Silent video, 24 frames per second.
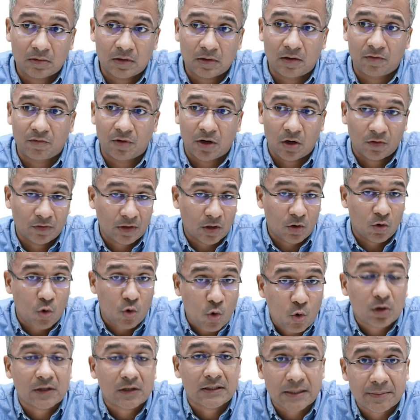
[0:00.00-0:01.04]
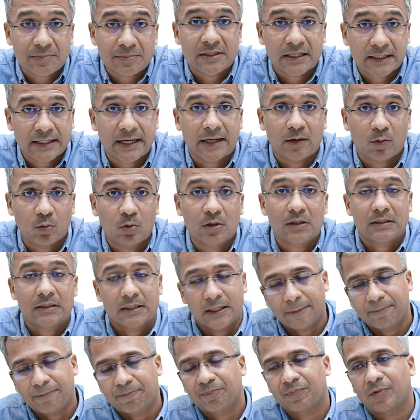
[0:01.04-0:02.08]
one of the core subject I would
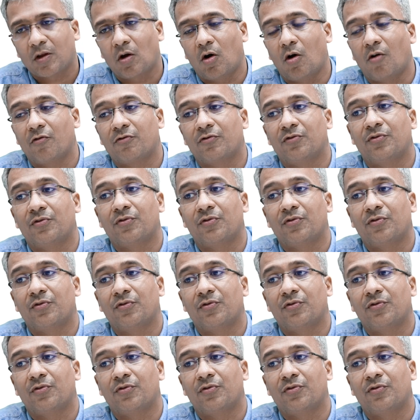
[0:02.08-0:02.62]
say of